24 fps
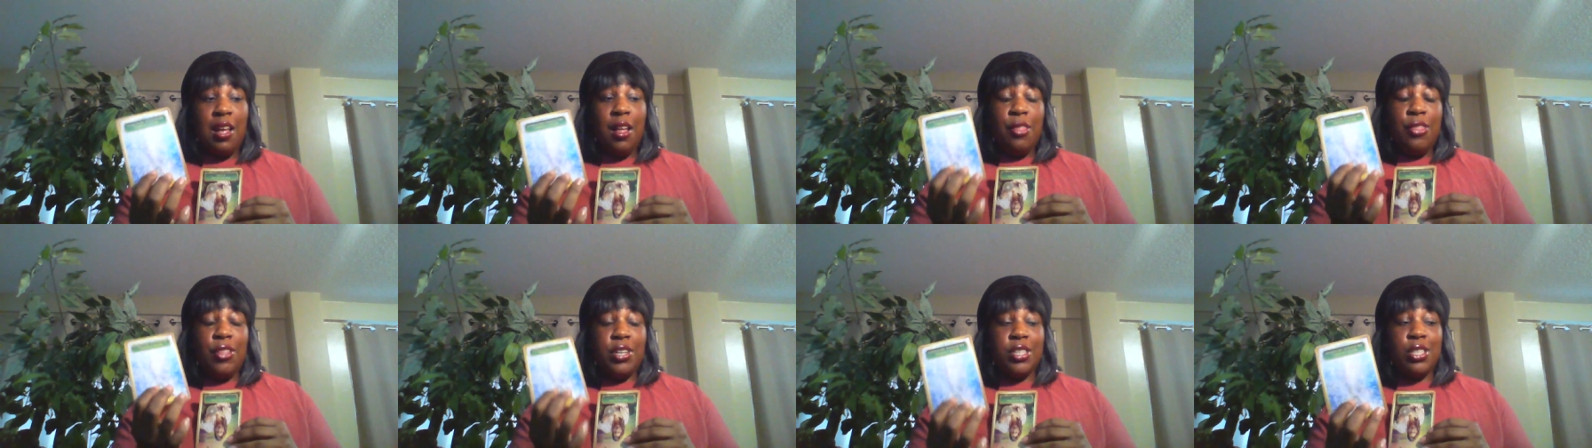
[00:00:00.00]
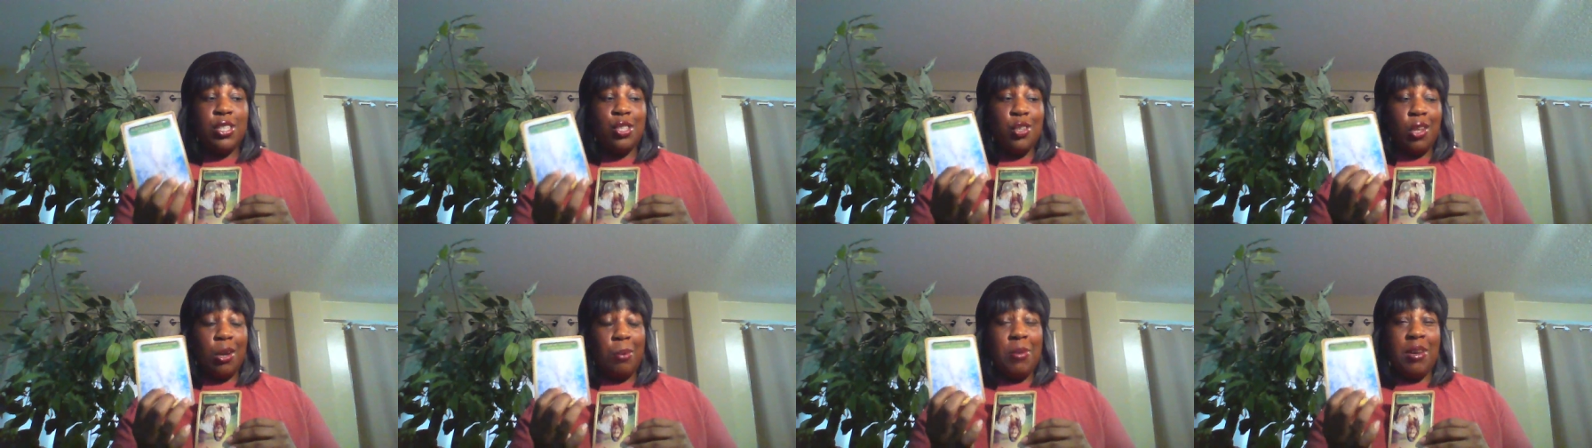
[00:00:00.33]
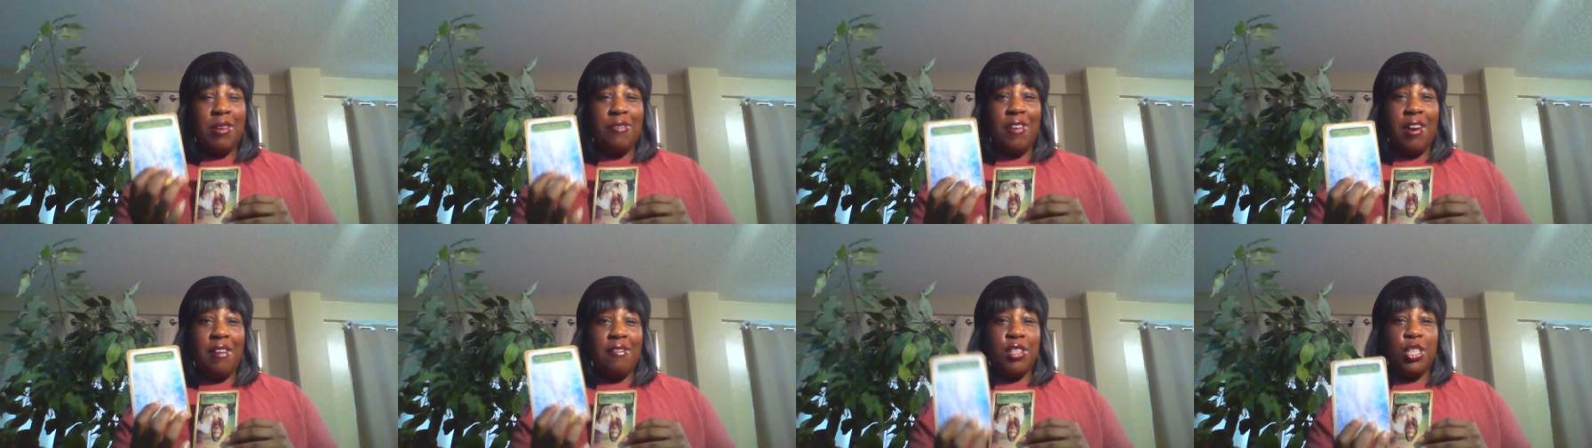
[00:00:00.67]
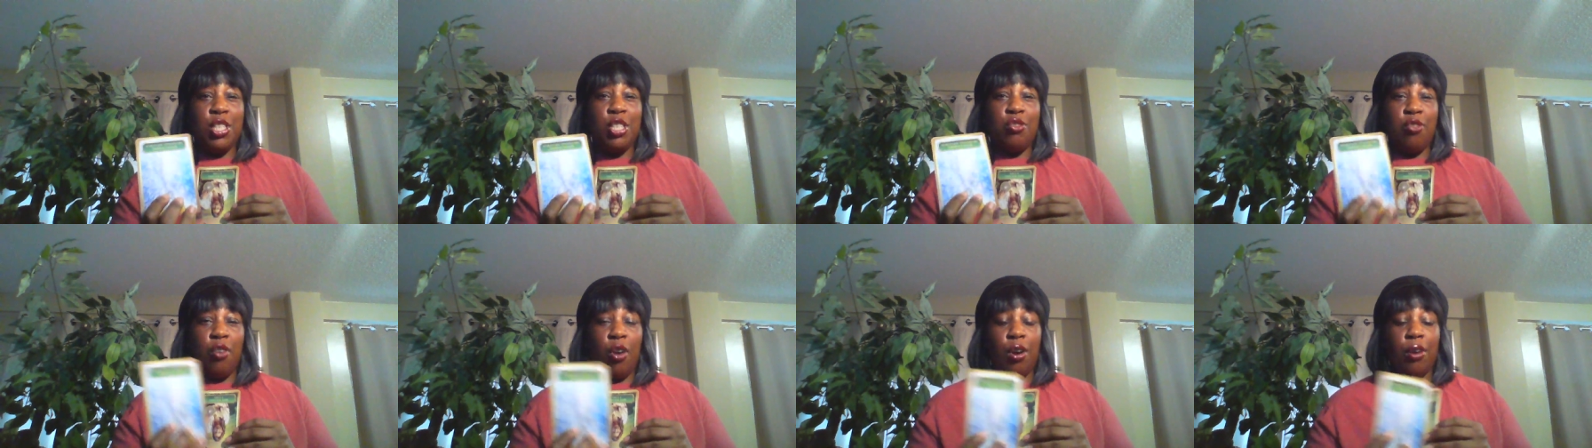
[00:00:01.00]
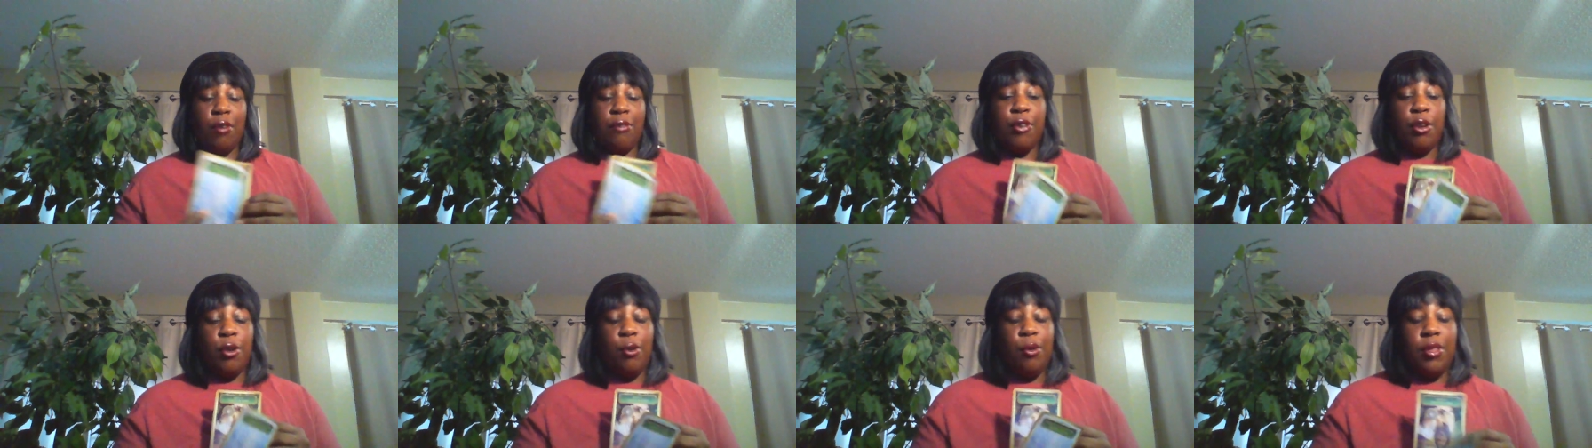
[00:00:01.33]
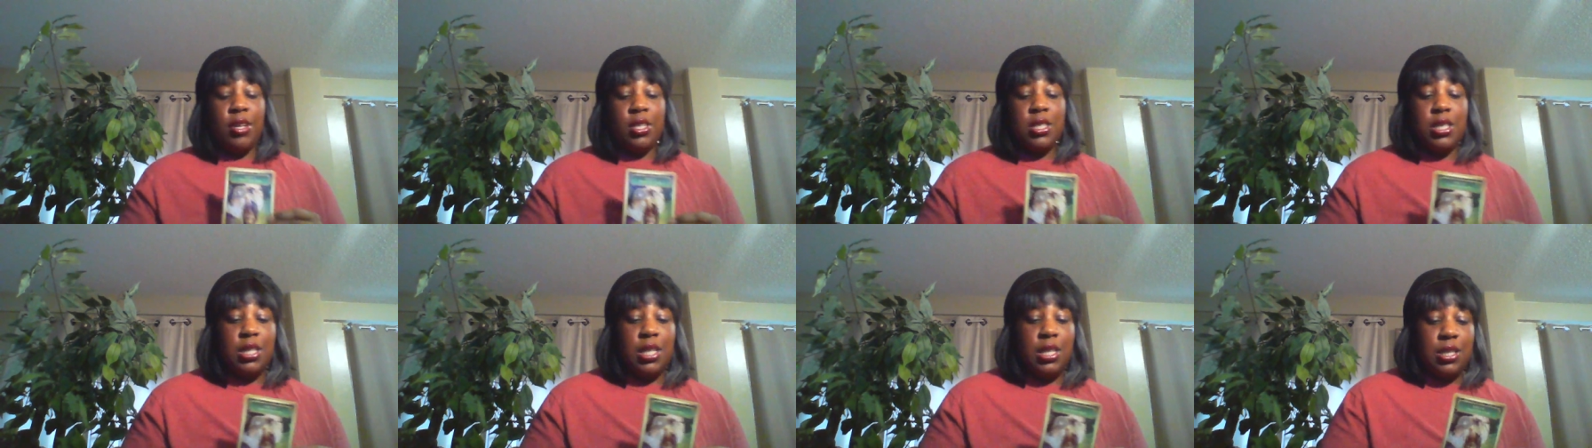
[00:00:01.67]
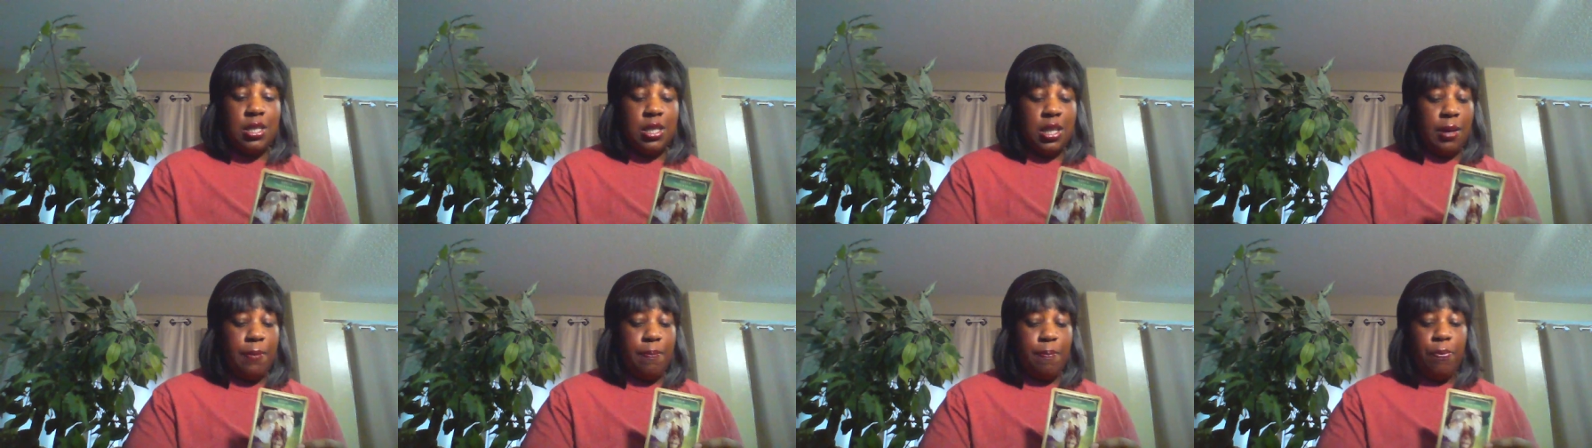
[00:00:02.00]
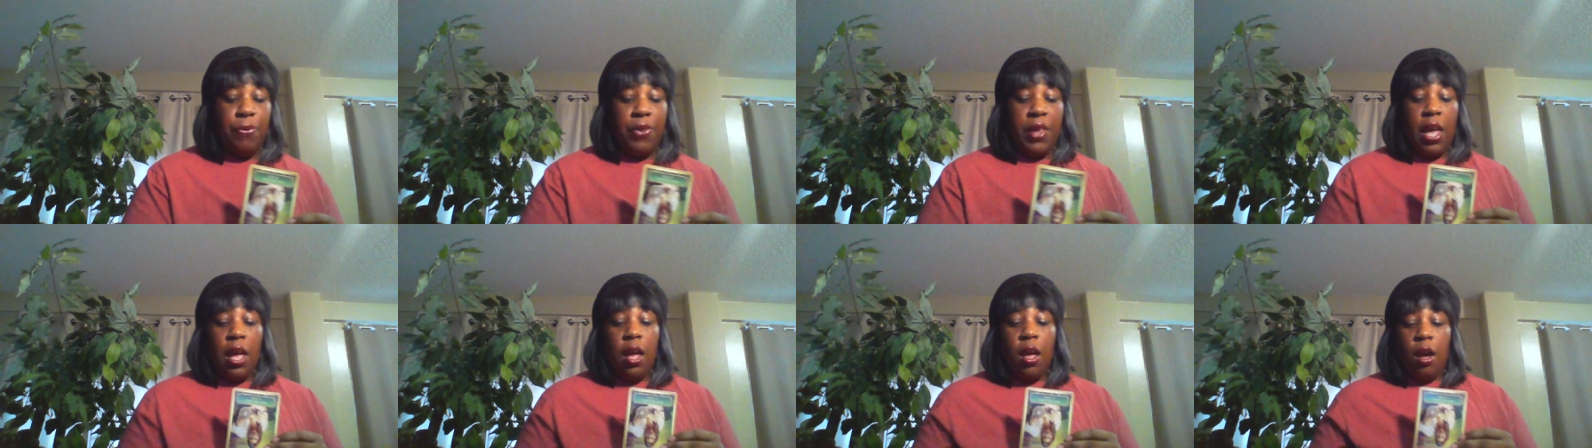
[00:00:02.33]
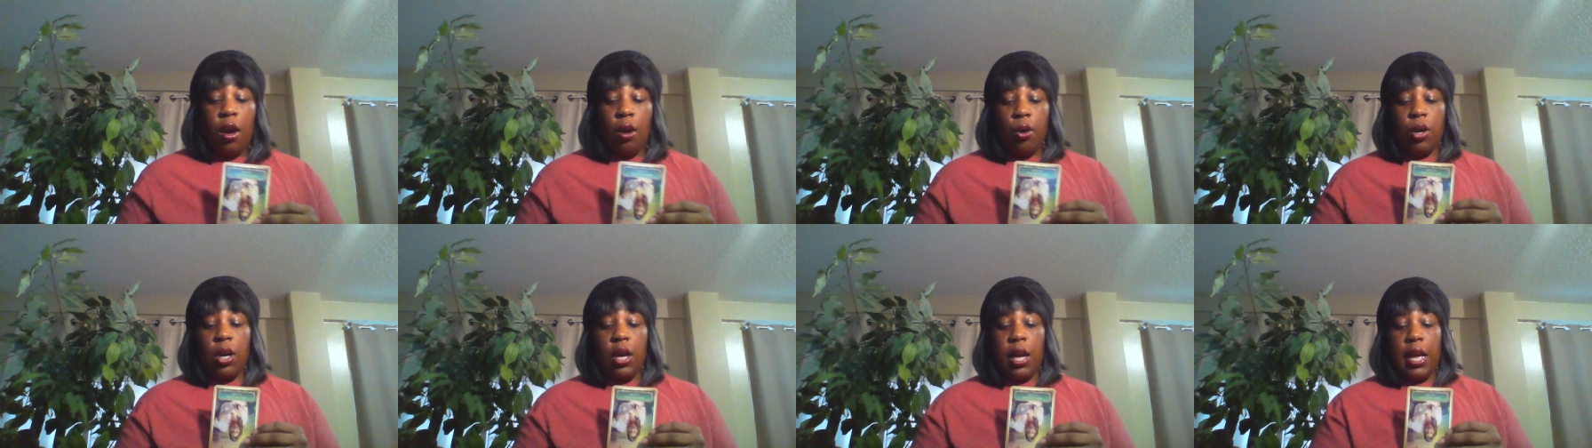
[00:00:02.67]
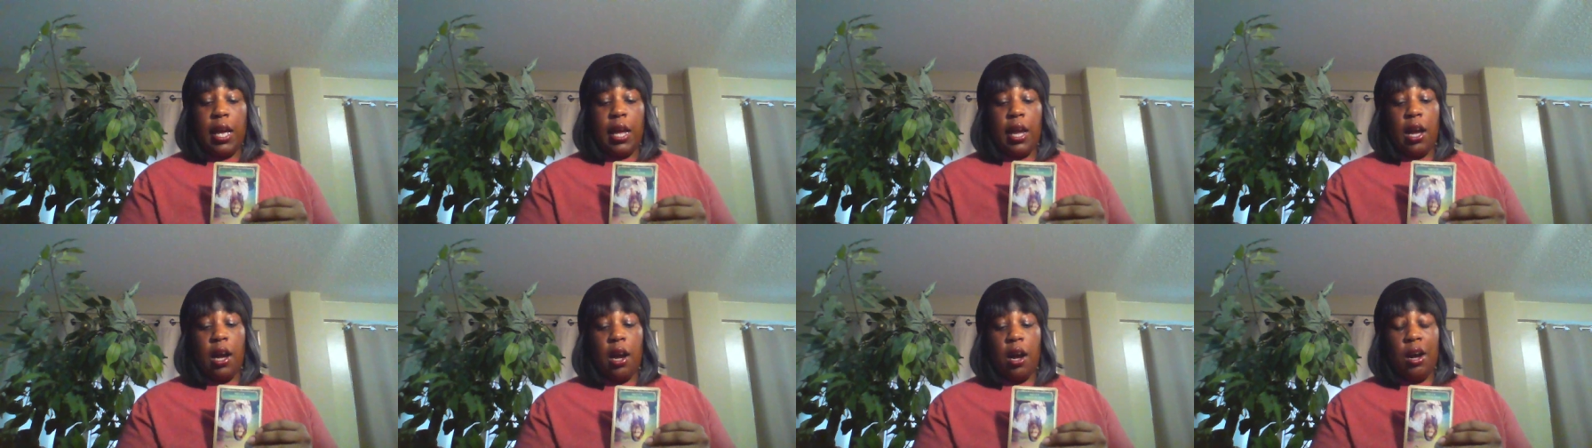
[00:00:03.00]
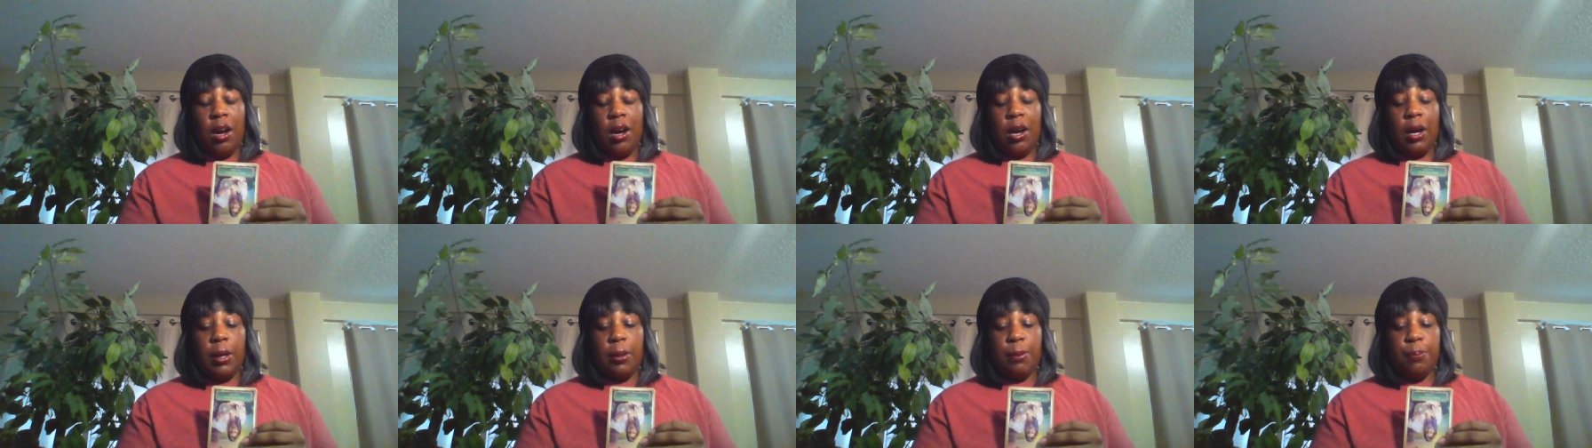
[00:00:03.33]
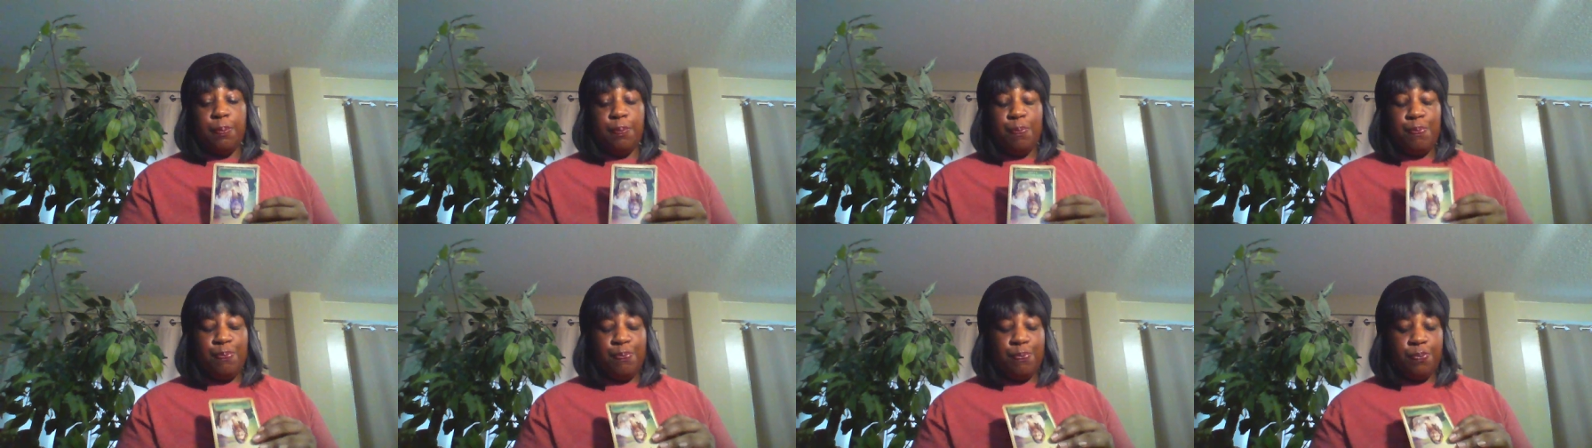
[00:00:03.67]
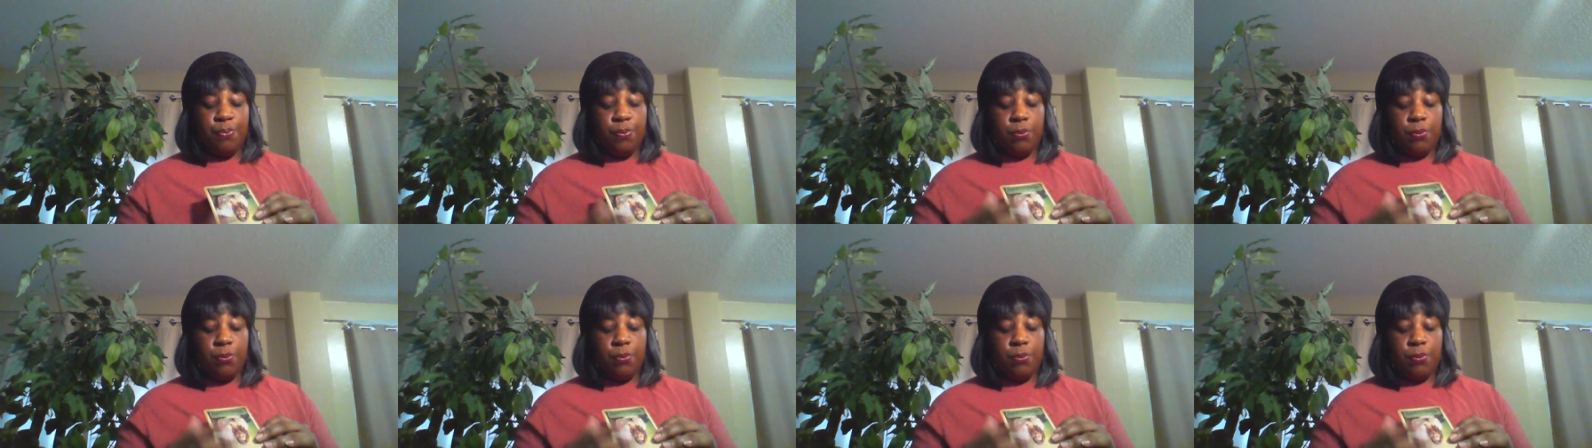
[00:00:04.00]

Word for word: This is going to be very strong for you this season, okay? Um,